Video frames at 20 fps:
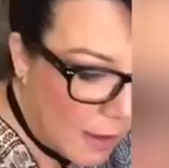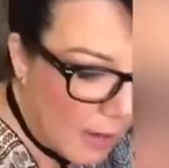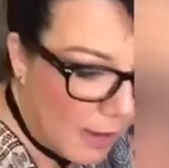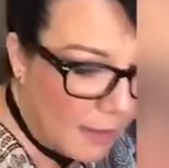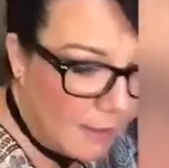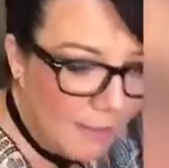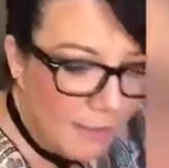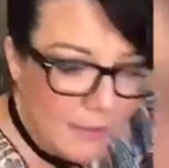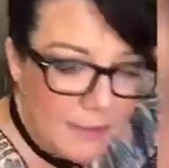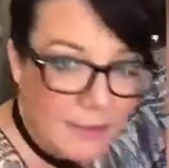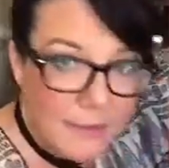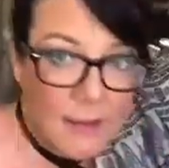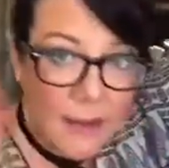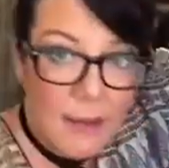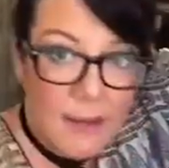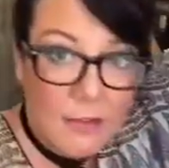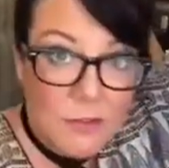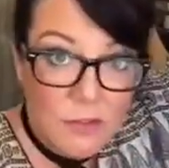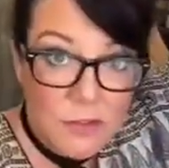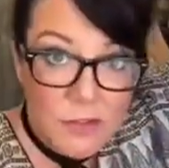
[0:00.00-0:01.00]
I like to
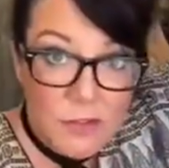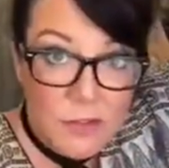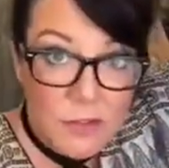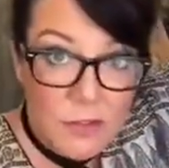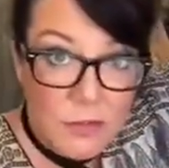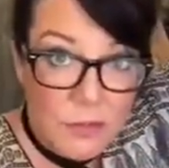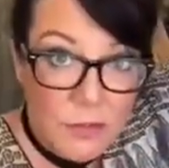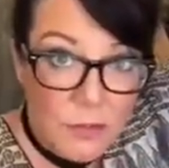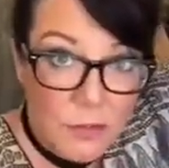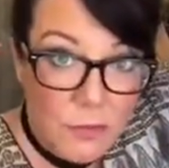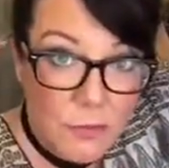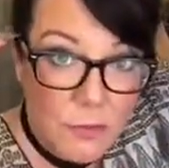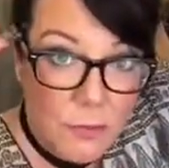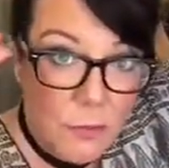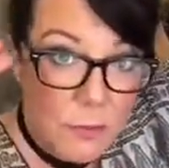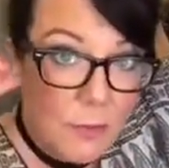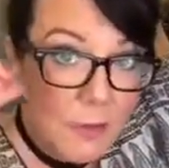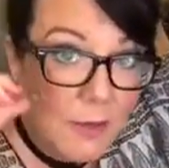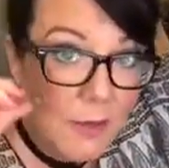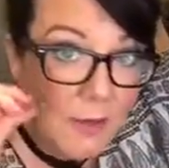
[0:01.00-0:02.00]
take the screw
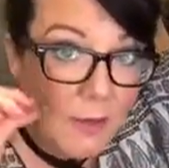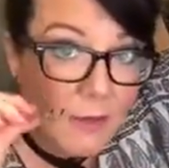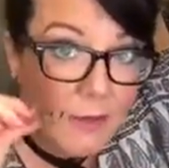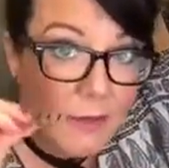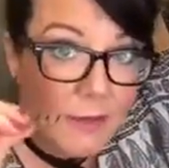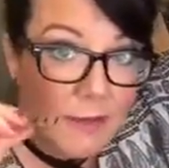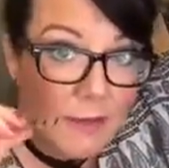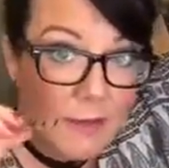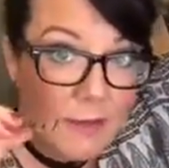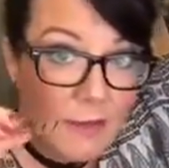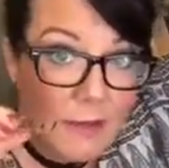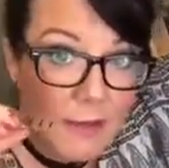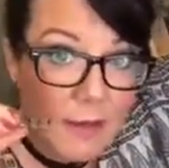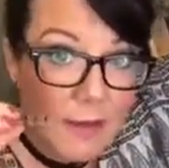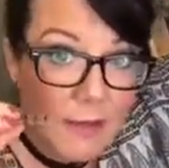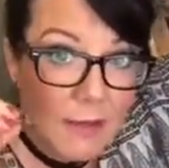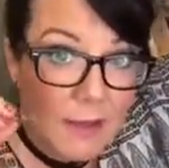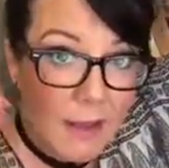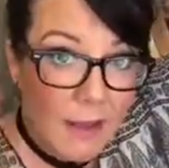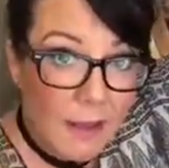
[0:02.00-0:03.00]
one that looks
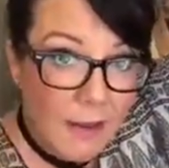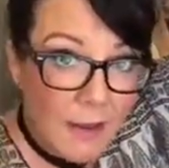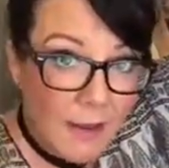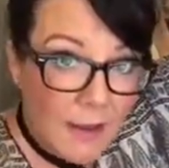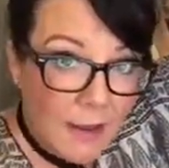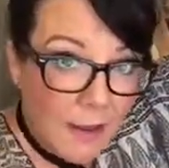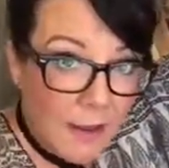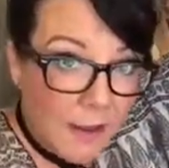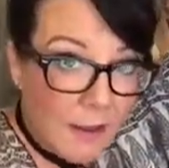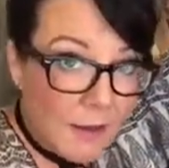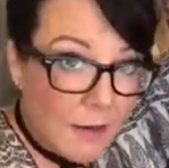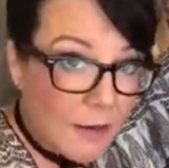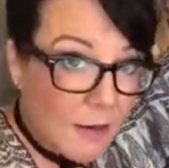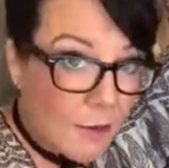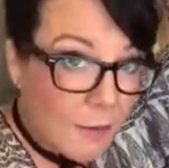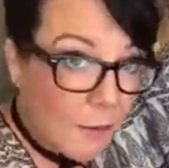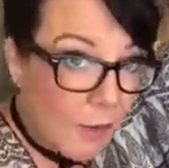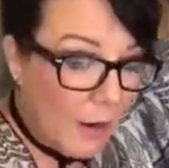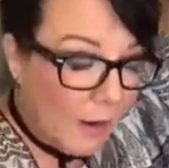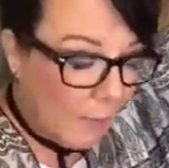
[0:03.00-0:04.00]
like that. You
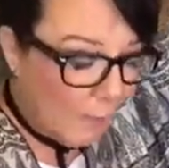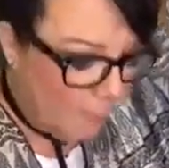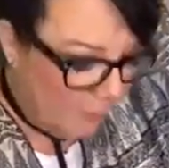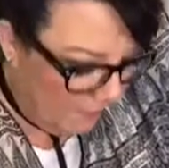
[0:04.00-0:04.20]
grab